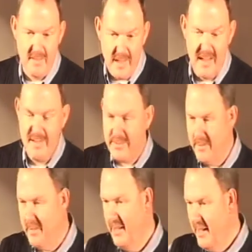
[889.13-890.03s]
as I
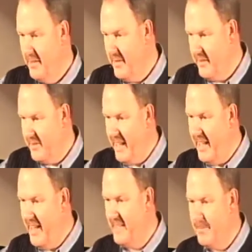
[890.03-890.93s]
listened to the
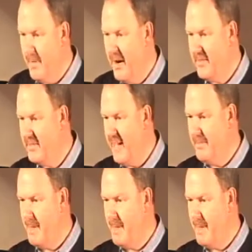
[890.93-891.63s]
CD that Mark sent